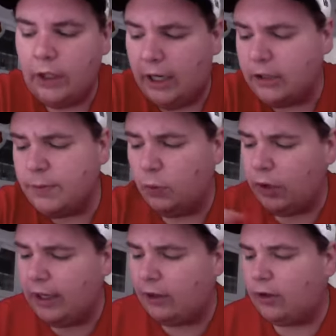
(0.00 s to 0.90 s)
And it's been
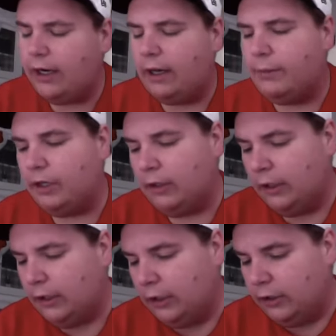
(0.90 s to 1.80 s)
working out great. I mean,
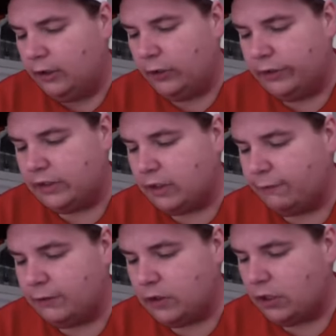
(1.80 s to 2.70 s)
you know, this
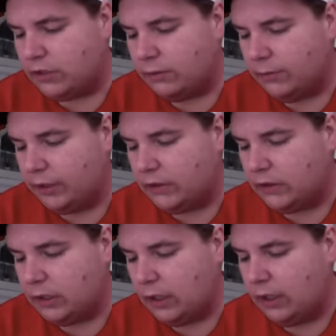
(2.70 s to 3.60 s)
stuff is awesome.
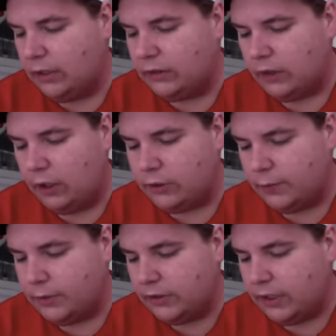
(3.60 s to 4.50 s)
It's uh, it's
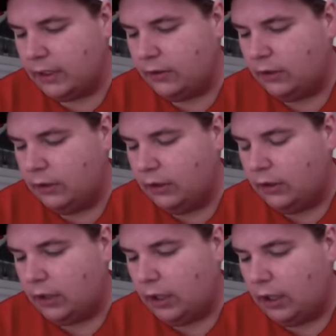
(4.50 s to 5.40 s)
hundred percent.
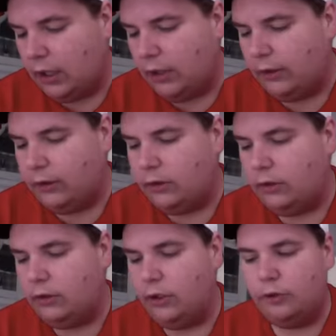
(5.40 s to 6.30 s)
Uh,
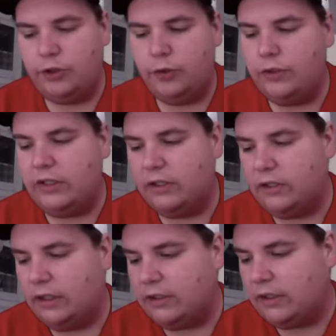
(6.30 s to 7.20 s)
you know, juice.
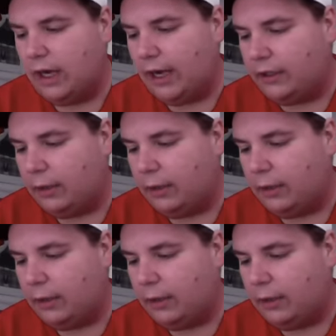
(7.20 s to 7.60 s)
It's it's got.